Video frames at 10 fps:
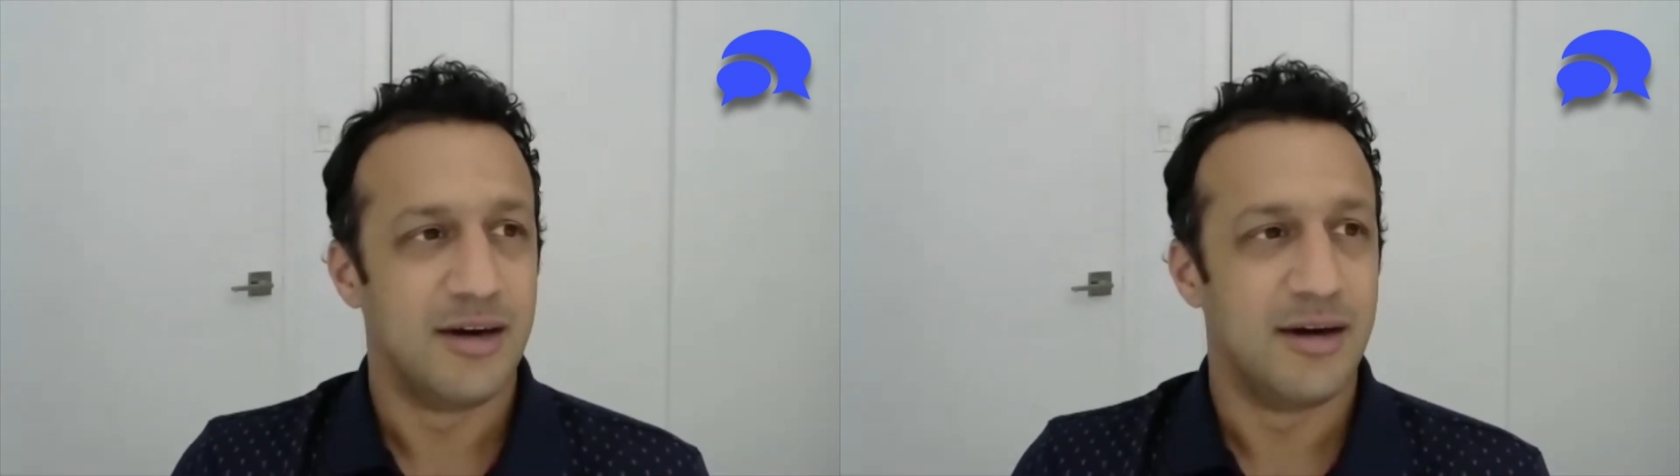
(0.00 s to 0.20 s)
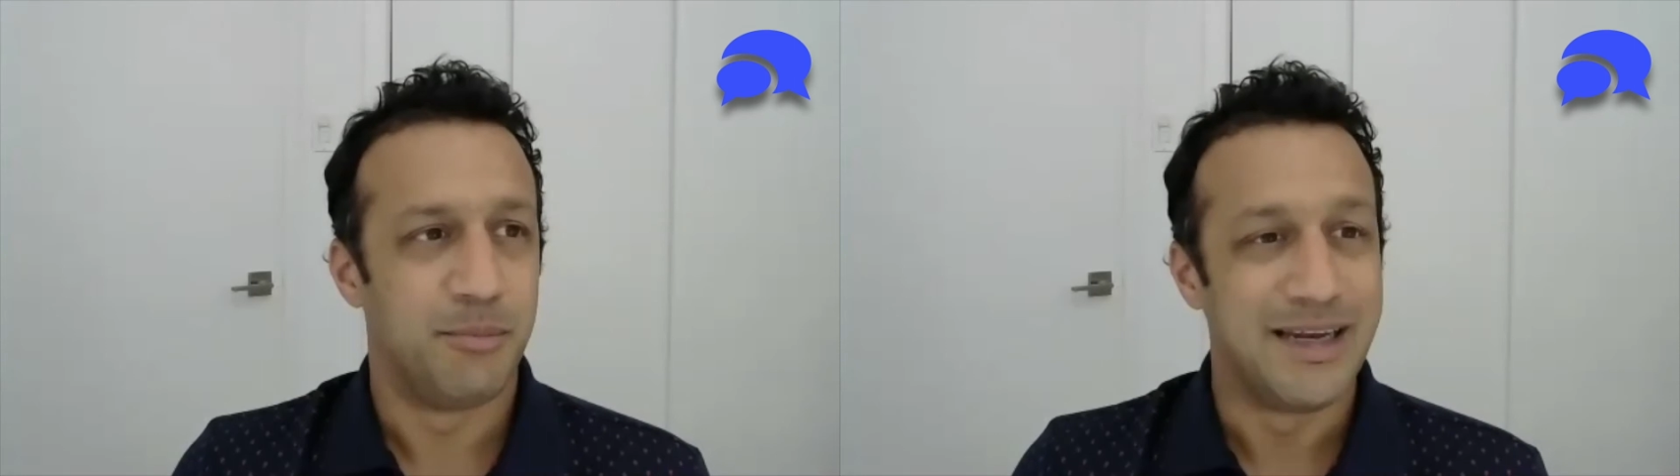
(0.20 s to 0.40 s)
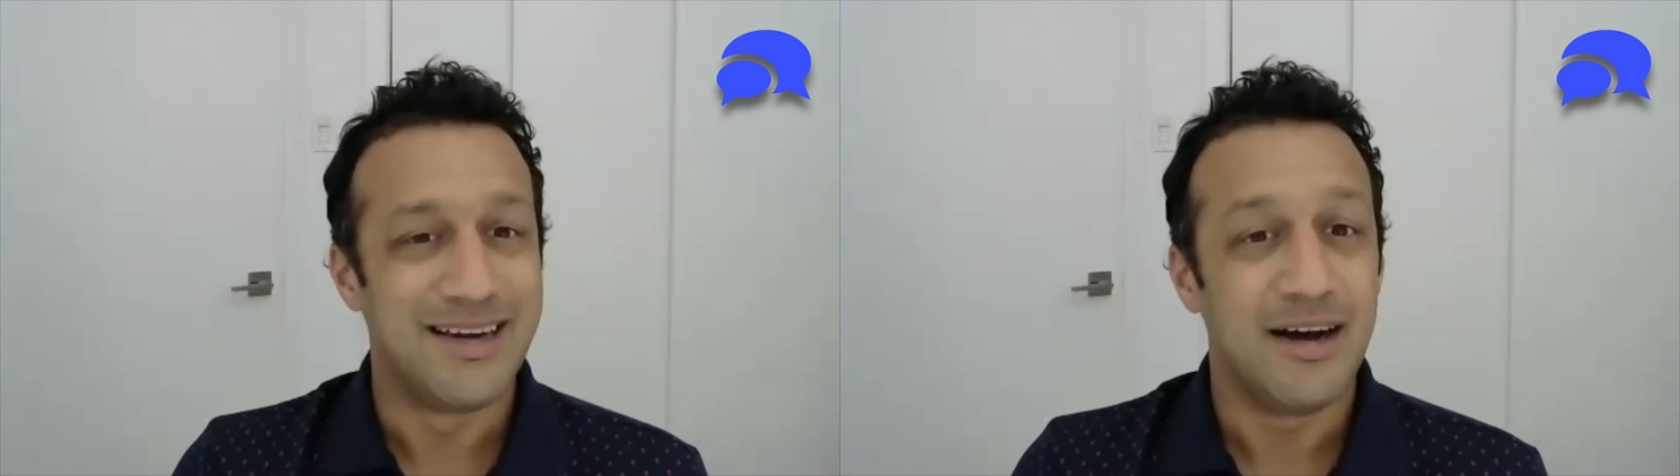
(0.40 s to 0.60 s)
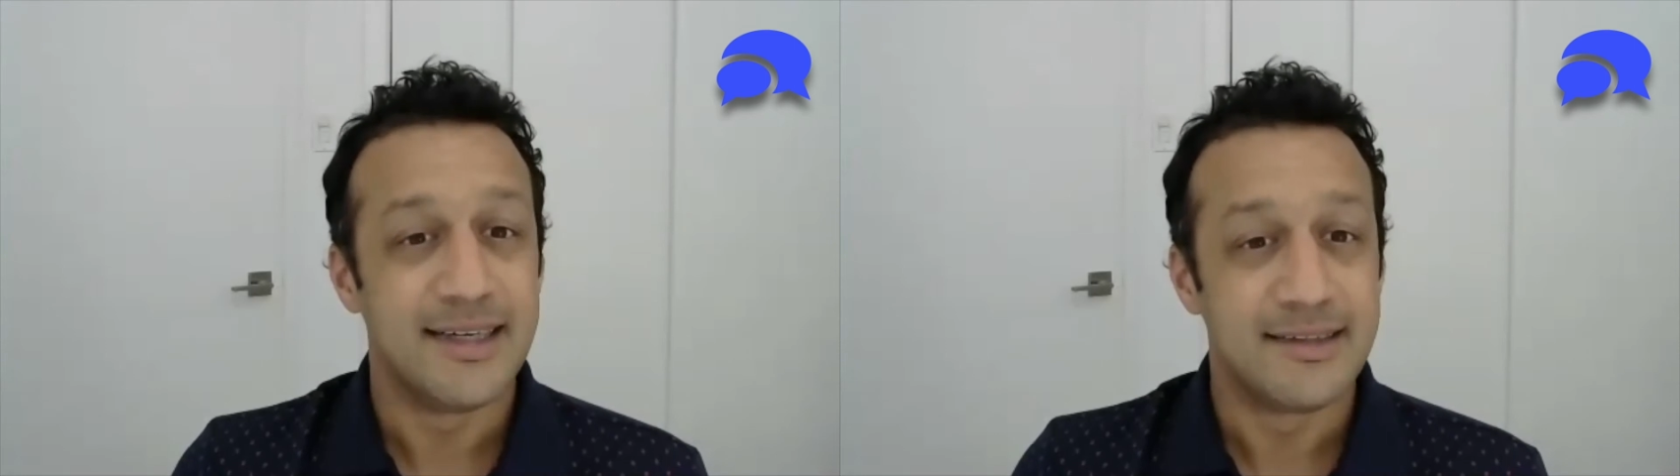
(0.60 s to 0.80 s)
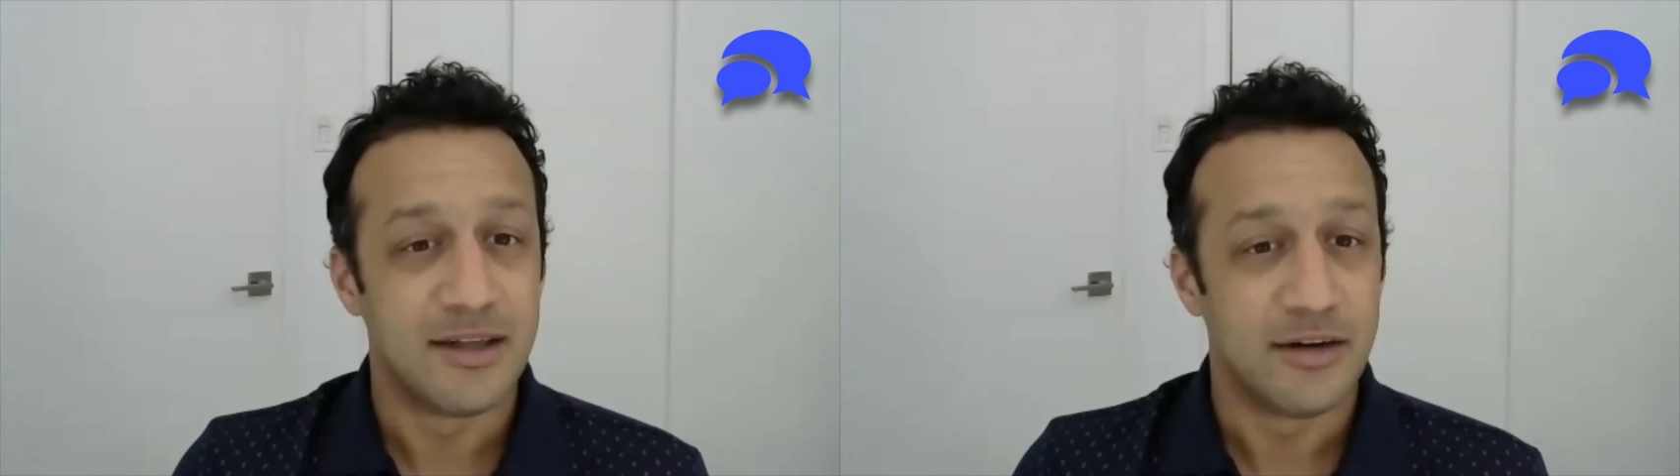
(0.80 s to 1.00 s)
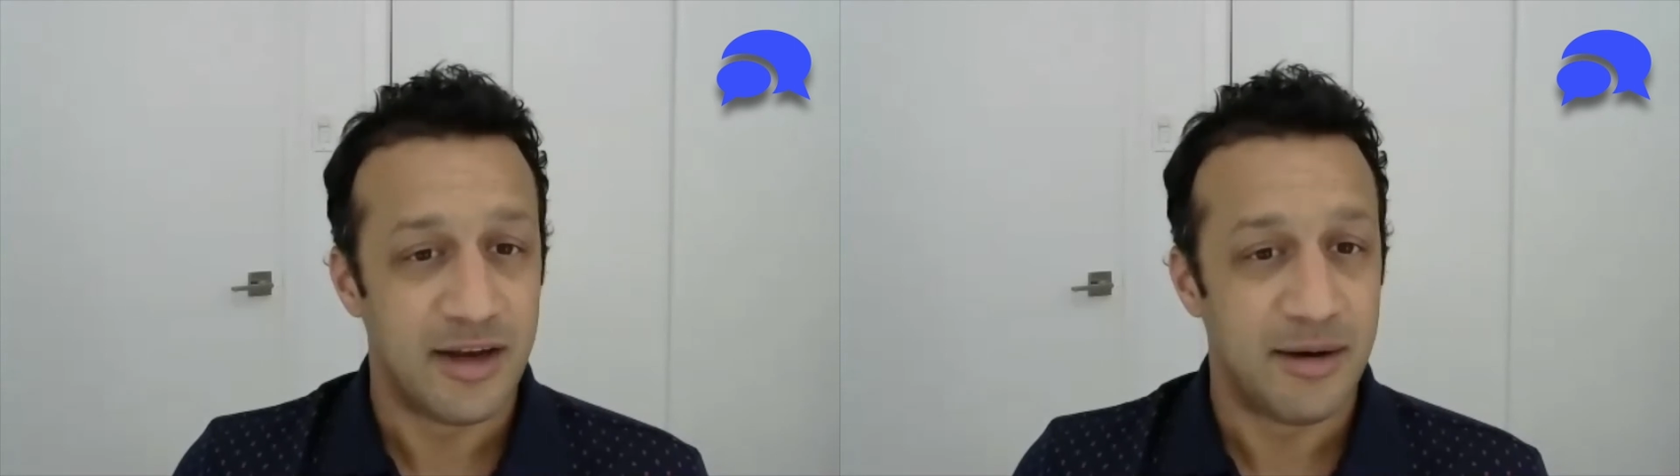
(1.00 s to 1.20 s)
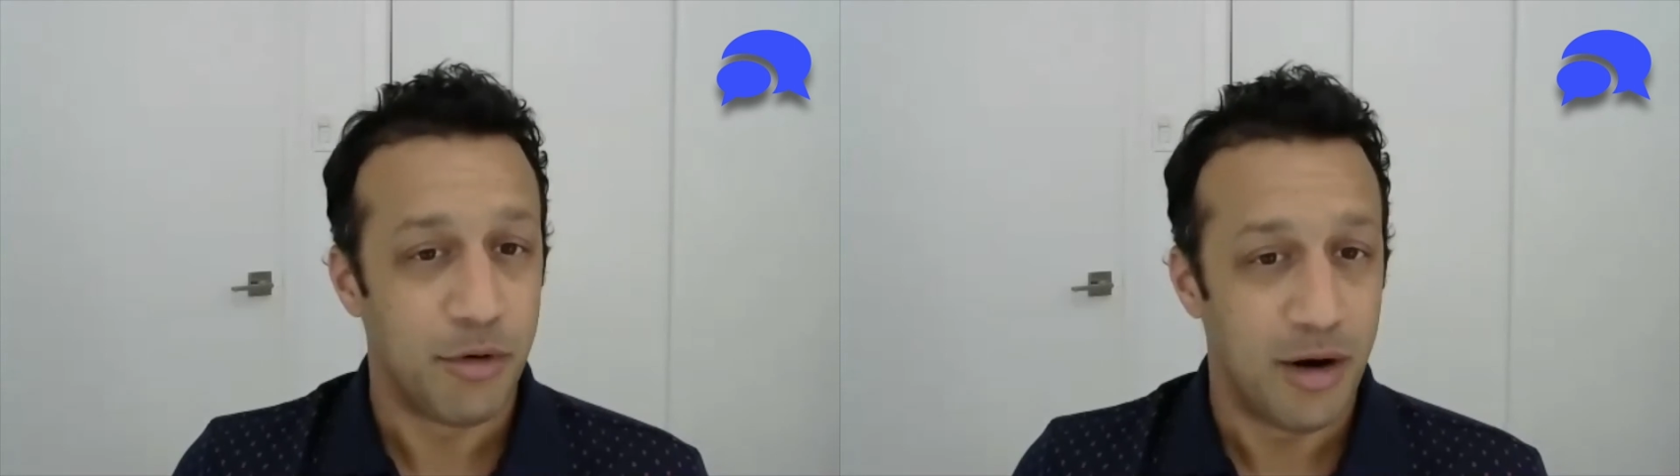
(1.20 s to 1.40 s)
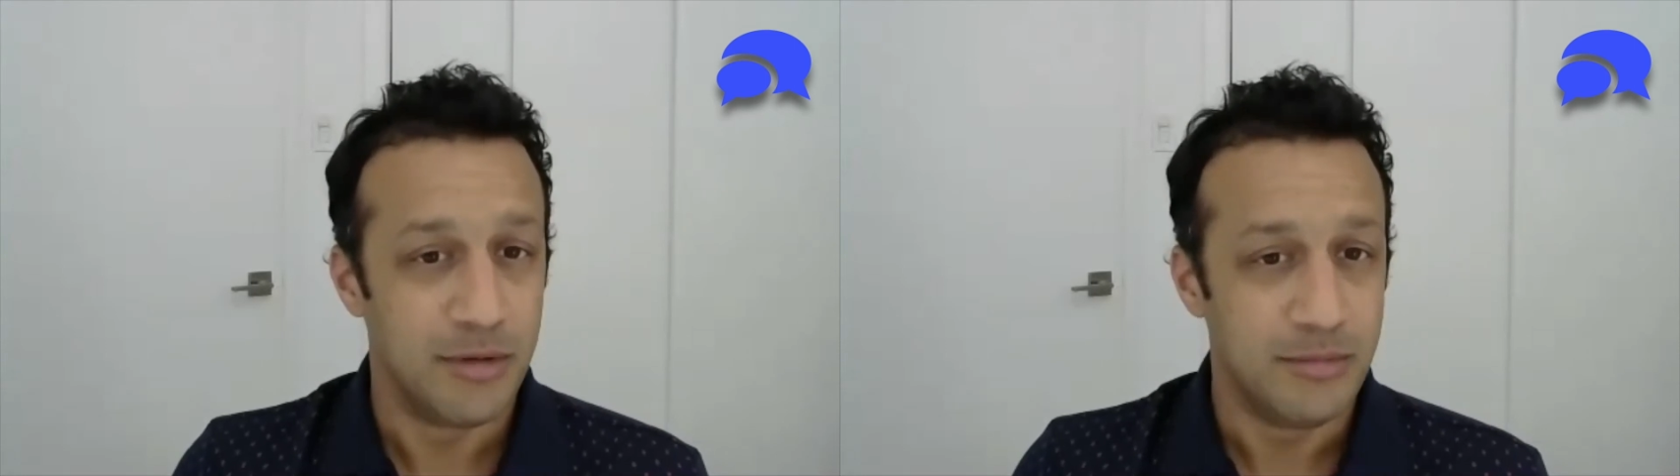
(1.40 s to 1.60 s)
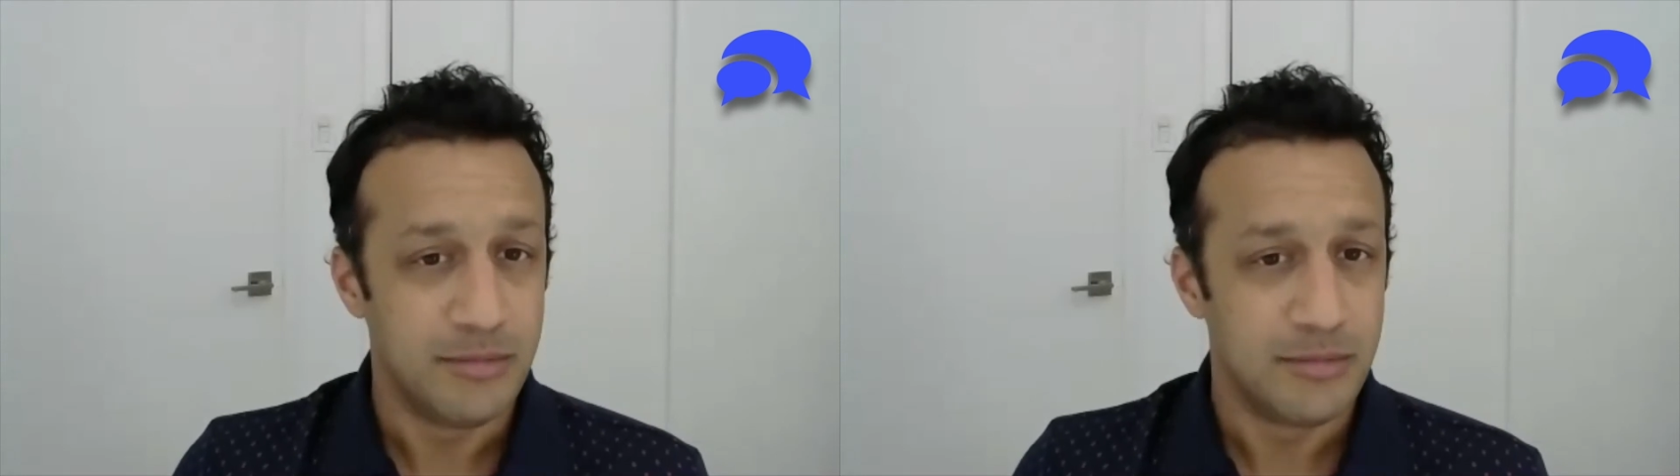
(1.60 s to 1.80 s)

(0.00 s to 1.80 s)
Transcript: because there's a problem